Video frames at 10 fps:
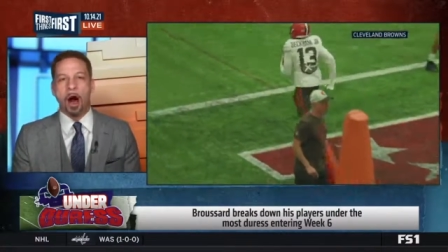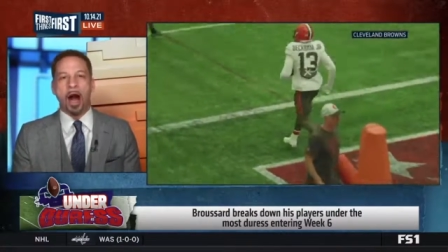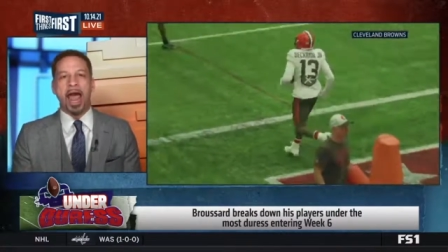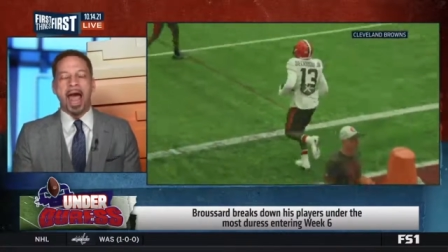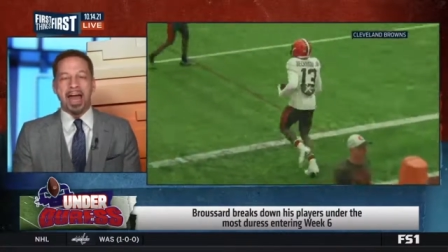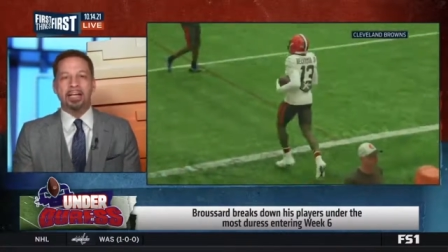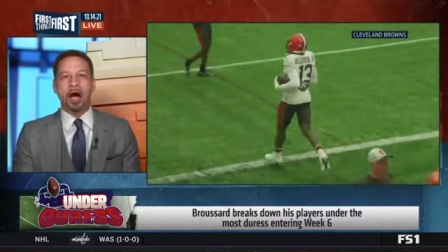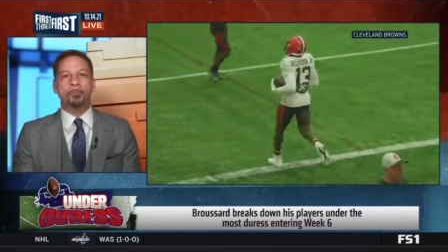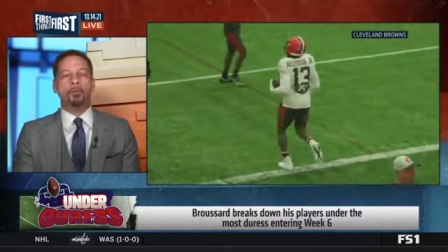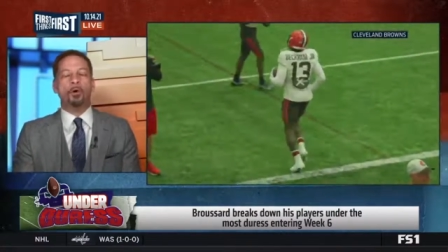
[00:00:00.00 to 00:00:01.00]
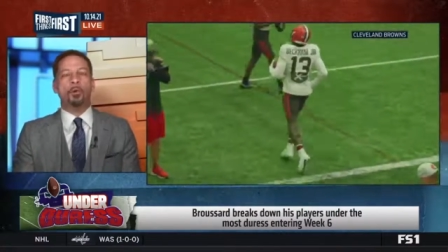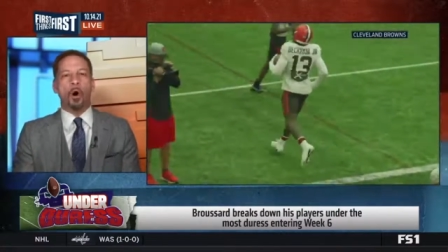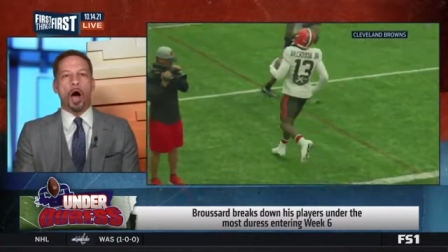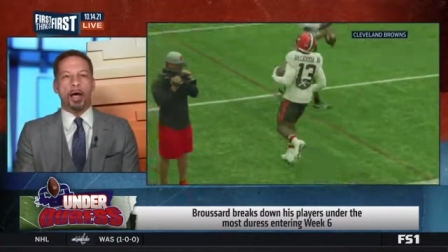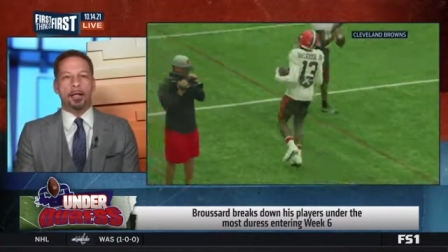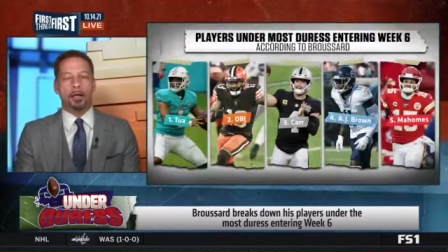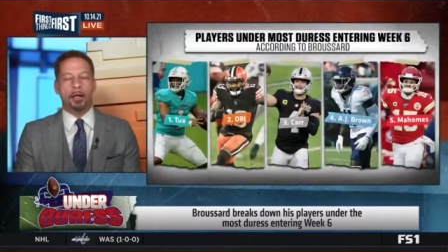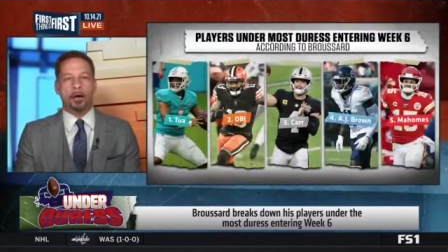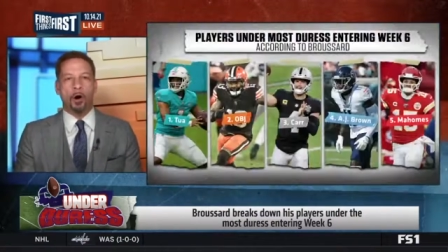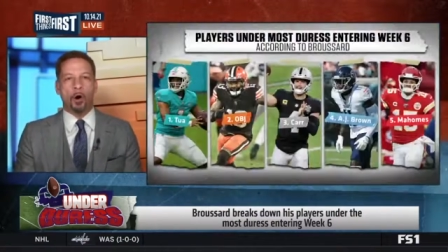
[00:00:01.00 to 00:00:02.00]
All right, at number one
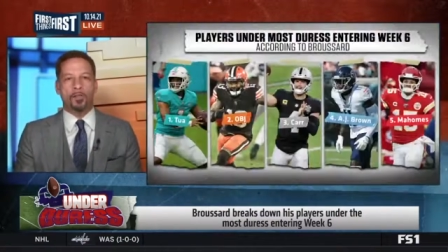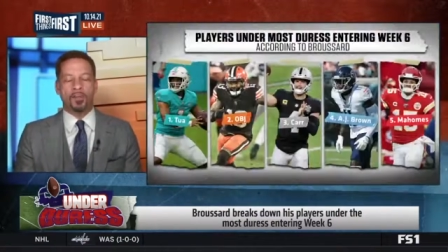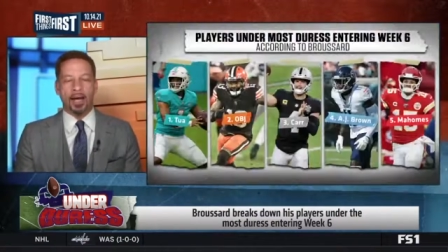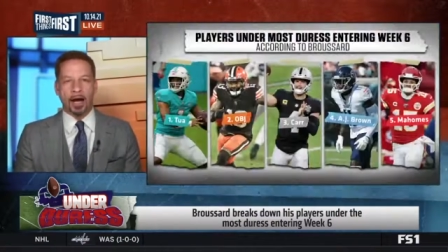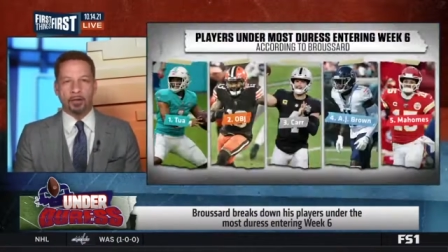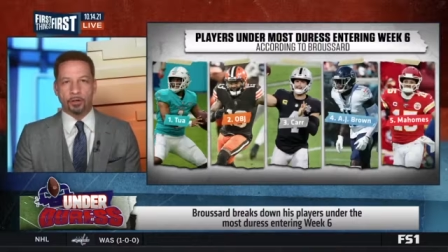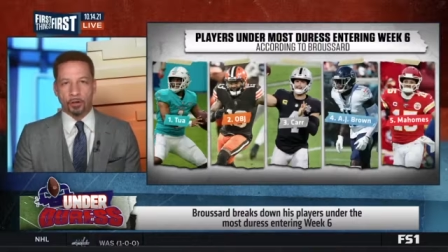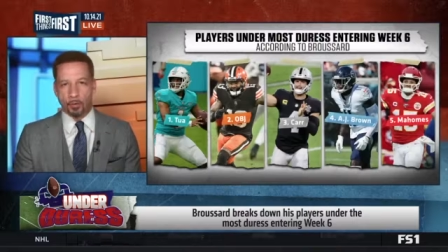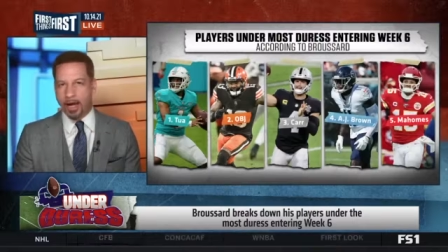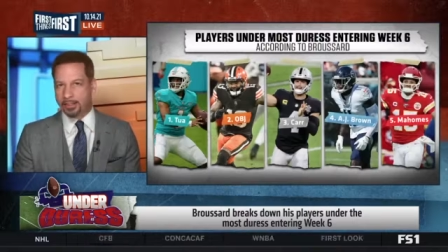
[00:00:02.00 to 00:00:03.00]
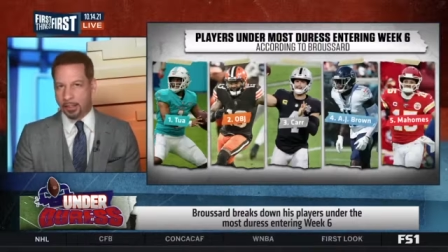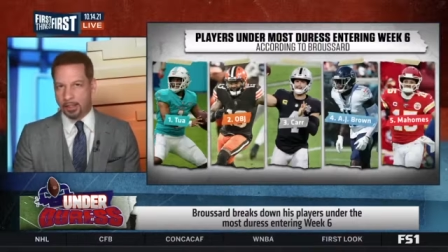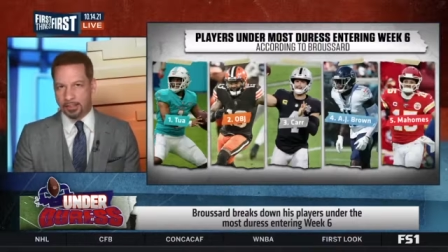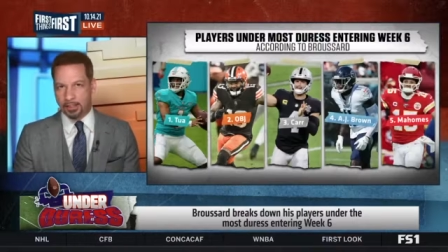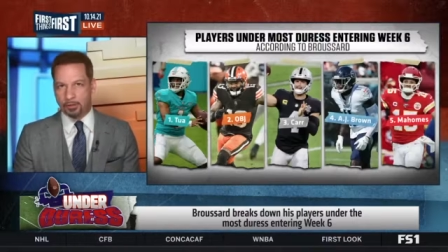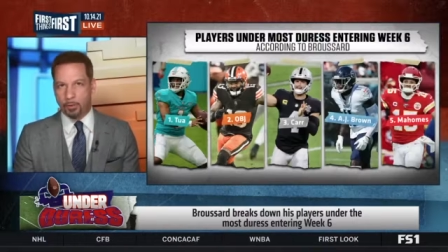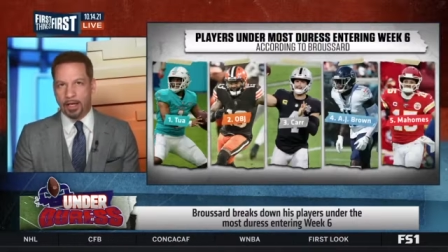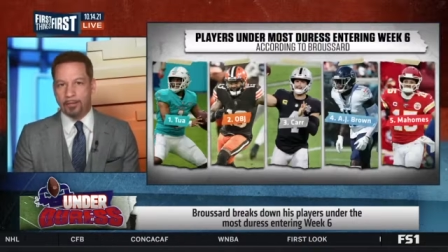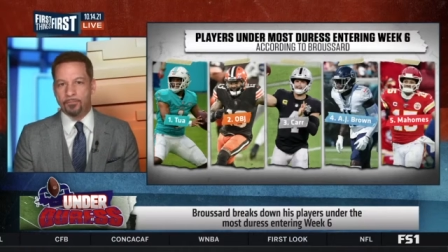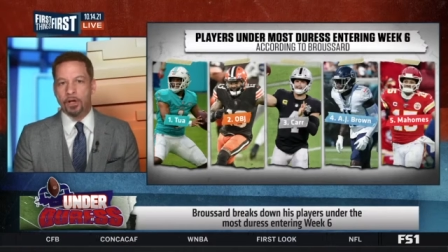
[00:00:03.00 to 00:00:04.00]
on the under duress list this
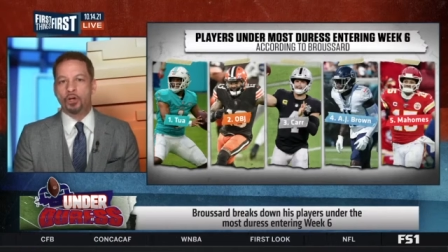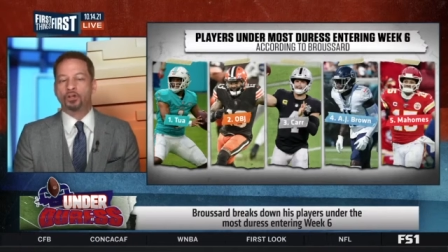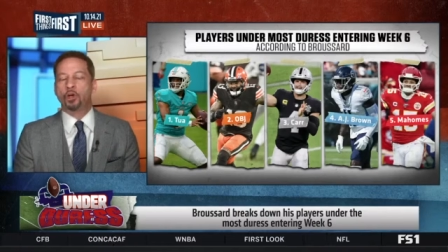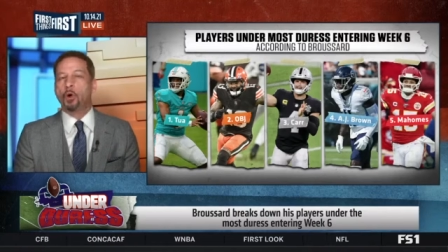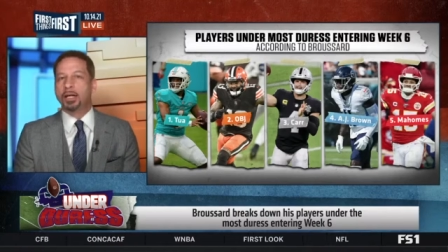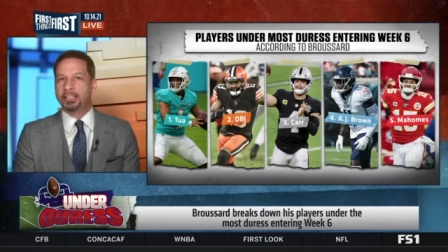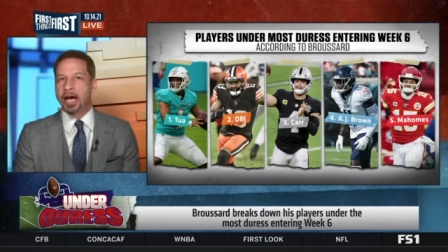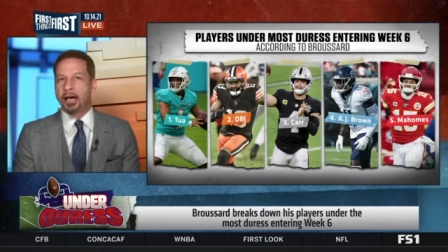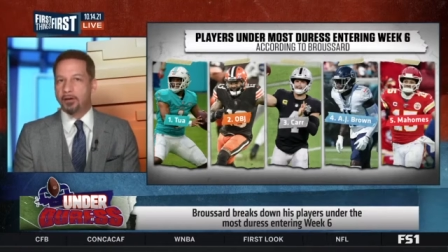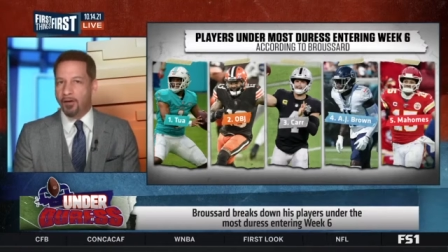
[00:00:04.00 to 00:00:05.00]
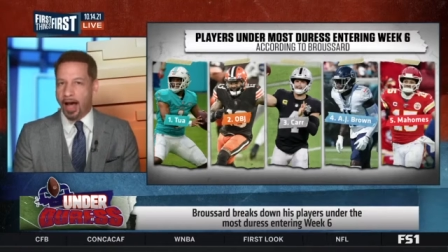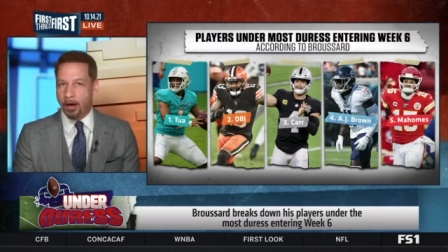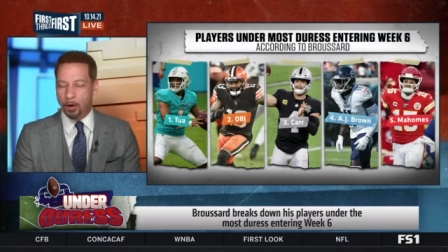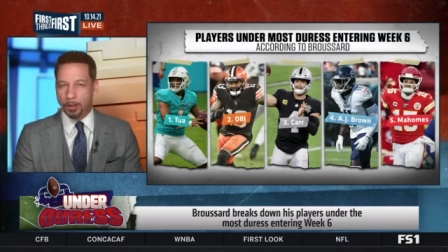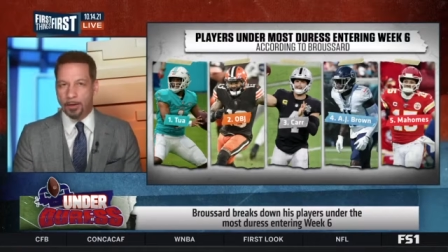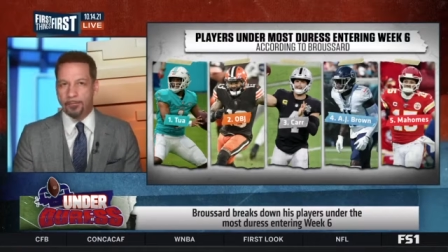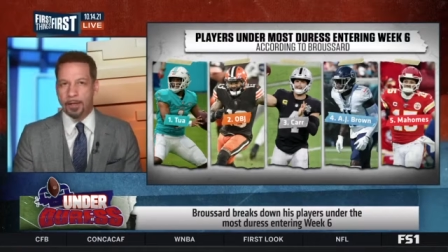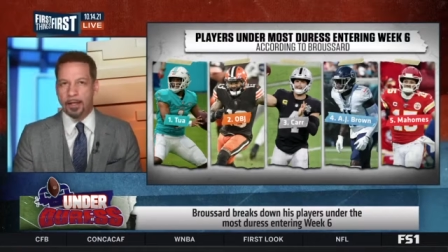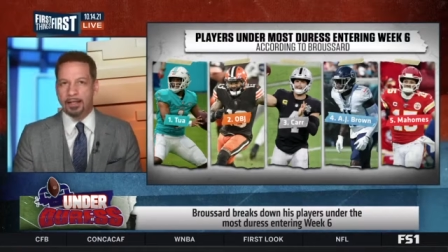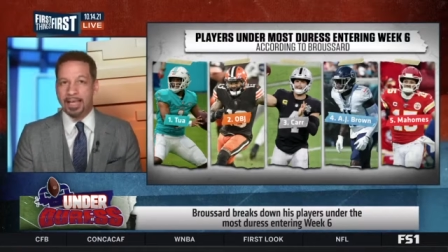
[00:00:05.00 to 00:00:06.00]
week, Tua Tagovailoa.
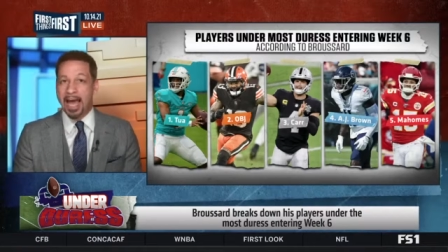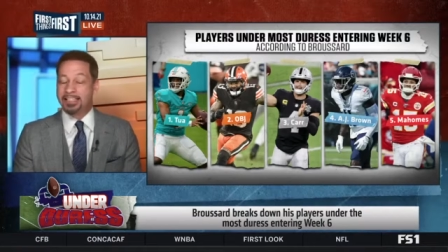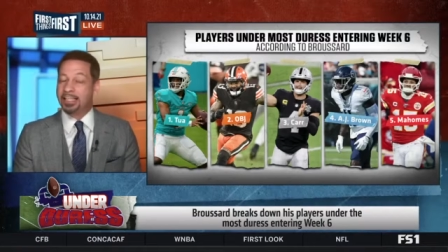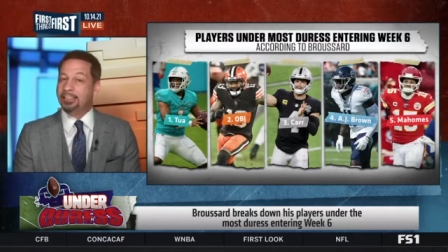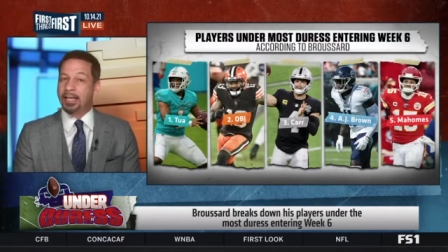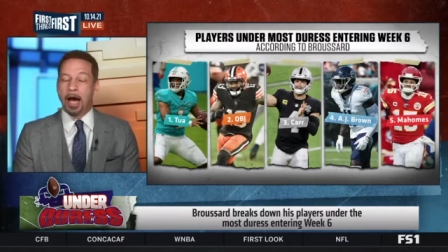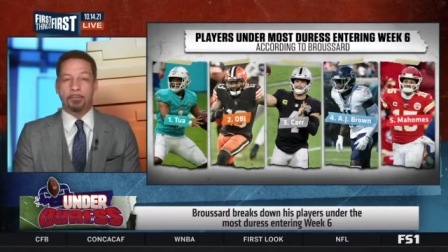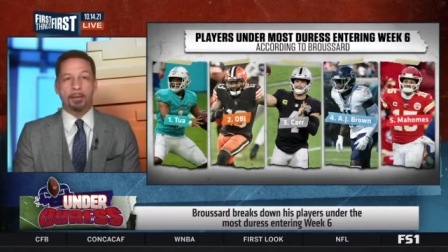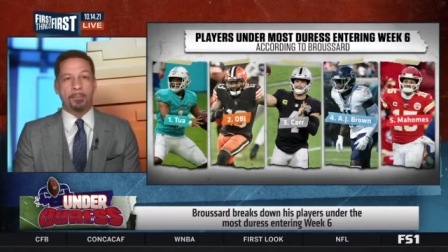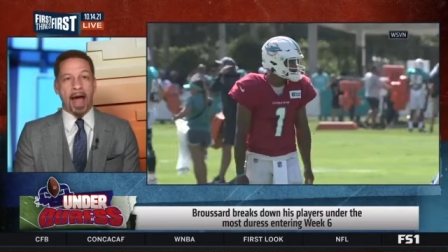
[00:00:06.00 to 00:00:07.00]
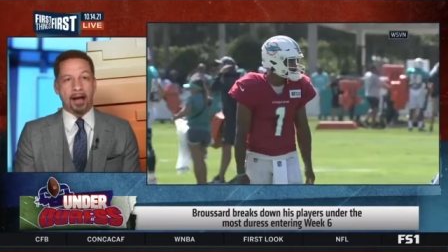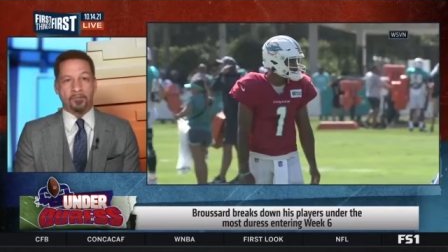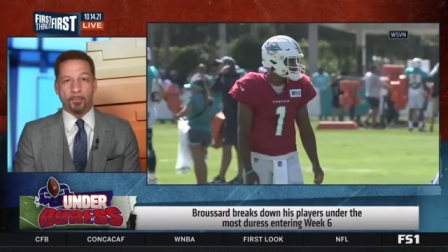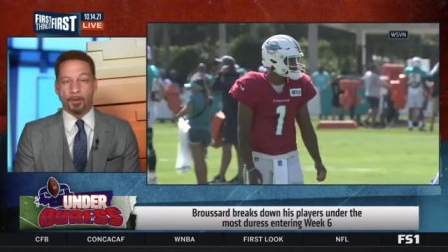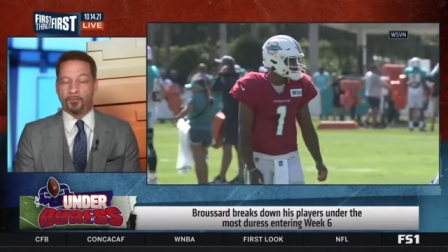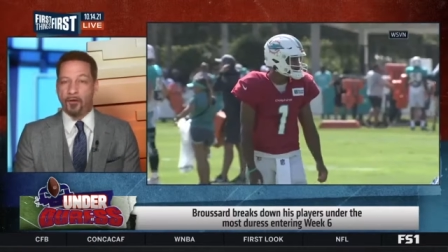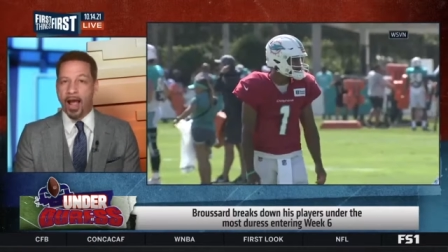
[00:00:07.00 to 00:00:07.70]
Yes, he's coming back from the